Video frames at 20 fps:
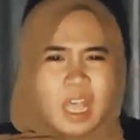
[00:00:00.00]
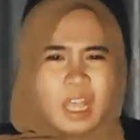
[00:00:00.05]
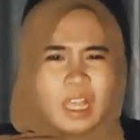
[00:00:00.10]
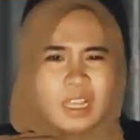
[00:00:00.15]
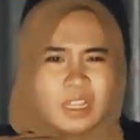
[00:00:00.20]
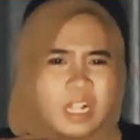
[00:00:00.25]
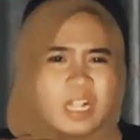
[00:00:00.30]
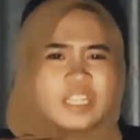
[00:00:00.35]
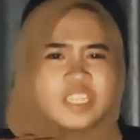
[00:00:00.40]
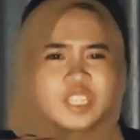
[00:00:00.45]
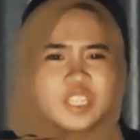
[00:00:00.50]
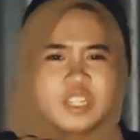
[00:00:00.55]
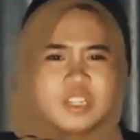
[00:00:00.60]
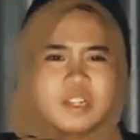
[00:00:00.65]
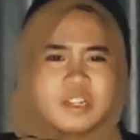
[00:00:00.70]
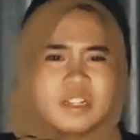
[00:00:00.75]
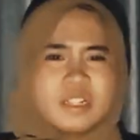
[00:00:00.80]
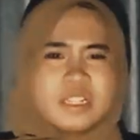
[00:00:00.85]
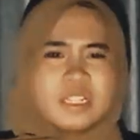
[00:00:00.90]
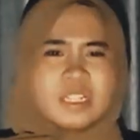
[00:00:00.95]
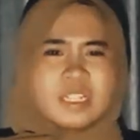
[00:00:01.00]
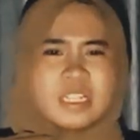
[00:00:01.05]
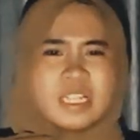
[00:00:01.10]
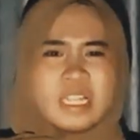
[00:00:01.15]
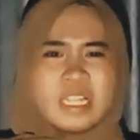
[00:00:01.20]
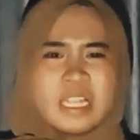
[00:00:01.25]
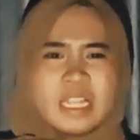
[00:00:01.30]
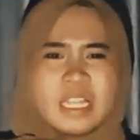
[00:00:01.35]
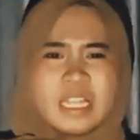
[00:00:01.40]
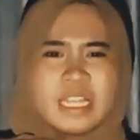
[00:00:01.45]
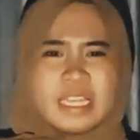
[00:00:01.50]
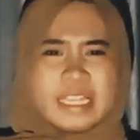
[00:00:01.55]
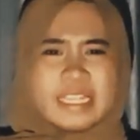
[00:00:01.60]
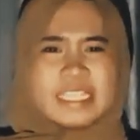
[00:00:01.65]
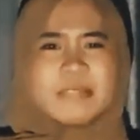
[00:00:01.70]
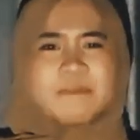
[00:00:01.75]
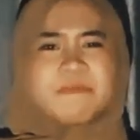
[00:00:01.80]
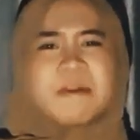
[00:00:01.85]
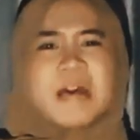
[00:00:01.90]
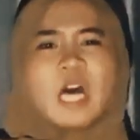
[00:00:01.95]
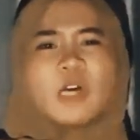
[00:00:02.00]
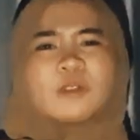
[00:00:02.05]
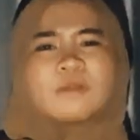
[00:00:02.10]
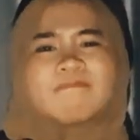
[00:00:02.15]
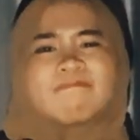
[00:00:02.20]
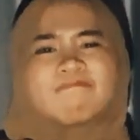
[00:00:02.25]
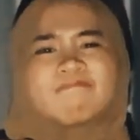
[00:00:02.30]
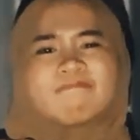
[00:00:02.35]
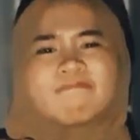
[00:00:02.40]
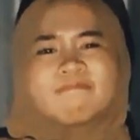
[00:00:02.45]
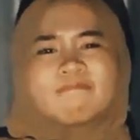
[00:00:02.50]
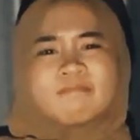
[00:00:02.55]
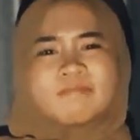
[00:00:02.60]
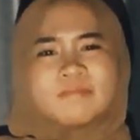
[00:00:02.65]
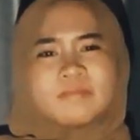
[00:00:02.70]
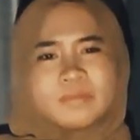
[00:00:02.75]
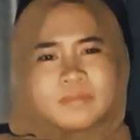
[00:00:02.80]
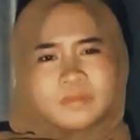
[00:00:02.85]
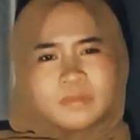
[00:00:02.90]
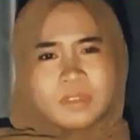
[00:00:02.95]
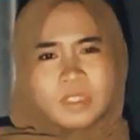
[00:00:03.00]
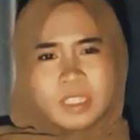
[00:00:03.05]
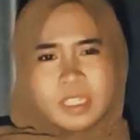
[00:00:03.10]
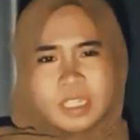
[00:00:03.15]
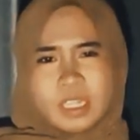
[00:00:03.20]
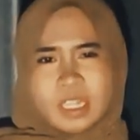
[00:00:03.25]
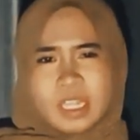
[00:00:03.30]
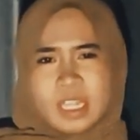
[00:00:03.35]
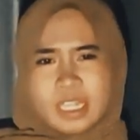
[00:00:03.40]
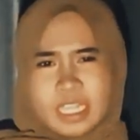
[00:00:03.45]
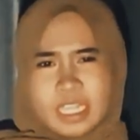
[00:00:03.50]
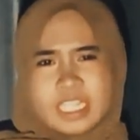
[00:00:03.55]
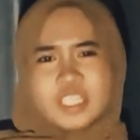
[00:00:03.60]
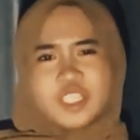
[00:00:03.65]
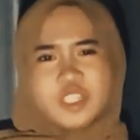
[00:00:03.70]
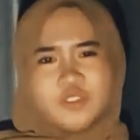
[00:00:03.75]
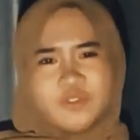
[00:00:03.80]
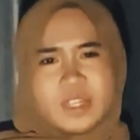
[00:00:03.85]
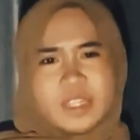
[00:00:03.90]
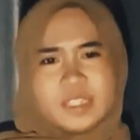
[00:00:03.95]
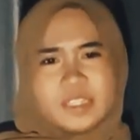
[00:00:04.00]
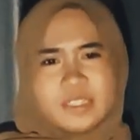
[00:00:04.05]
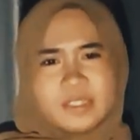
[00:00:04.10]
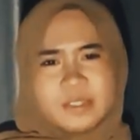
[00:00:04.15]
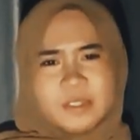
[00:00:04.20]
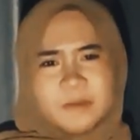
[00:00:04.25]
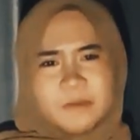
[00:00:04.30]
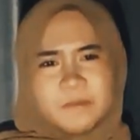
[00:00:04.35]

Culture is about each of us.